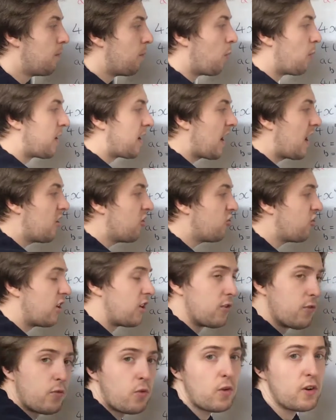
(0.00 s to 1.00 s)
But we can
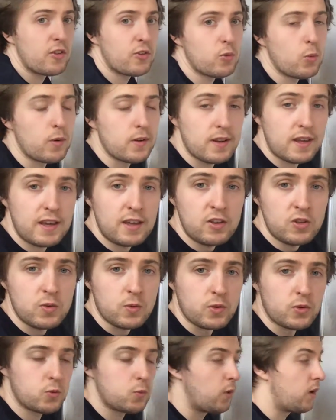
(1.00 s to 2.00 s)
change 4x squared into
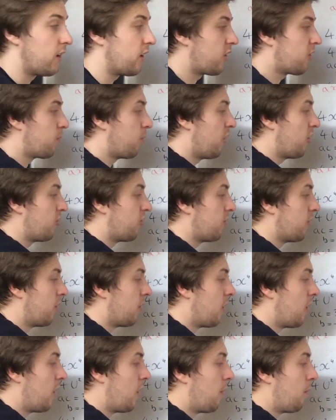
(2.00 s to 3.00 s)
a squared expression
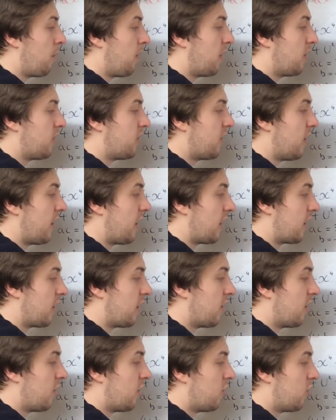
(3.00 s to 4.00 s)
by saying
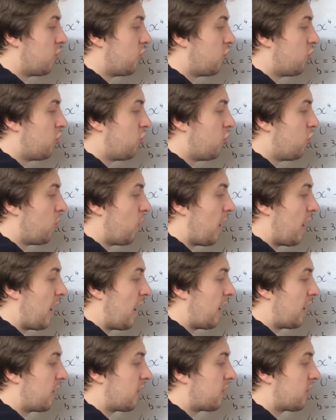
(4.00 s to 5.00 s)

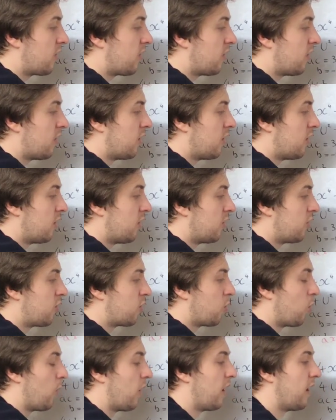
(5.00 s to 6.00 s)
2x
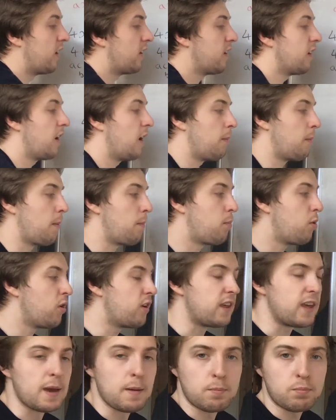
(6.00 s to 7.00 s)
squared. By
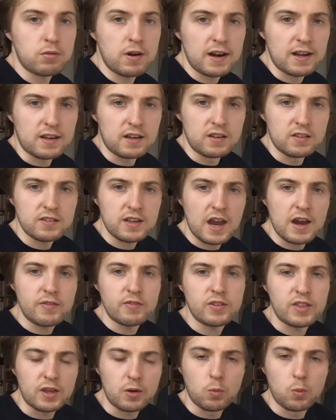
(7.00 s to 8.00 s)
putting it in brackets,
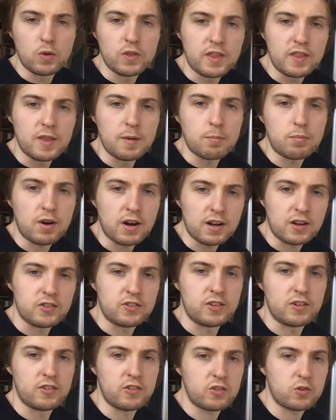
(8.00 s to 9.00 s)
everything within the brackets
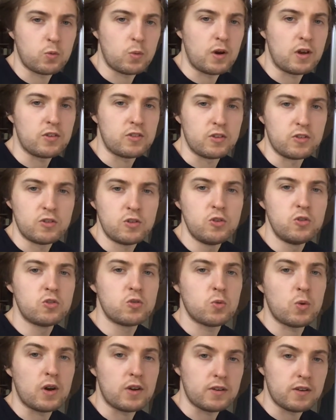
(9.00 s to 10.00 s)
is squared. So 2
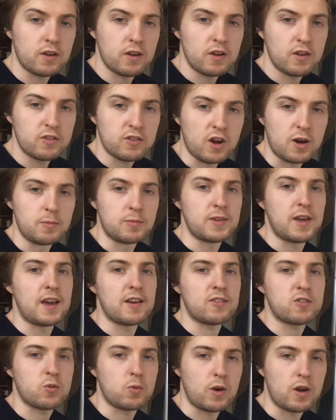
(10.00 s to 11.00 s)
squared times
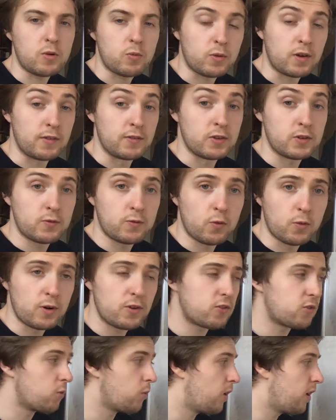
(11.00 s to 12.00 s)
x squared will give us 4x
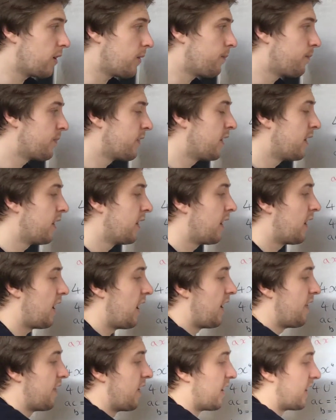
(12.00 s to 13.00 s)
squared.
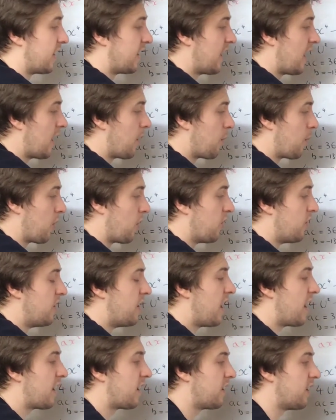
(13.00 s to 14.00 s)
And then again, we've got
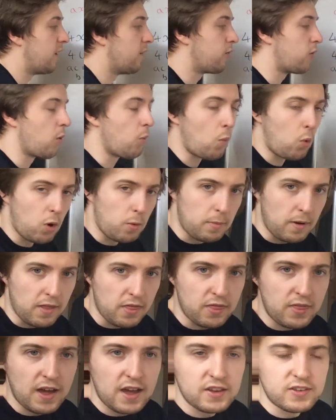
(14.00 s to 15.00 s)
negative, don't worry
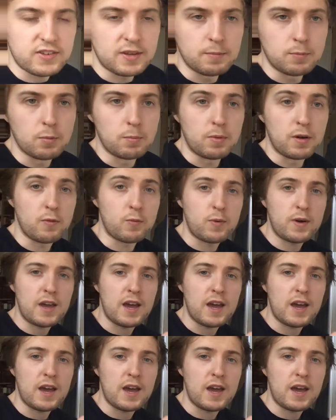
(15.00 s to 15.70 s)
about that symbol, but if we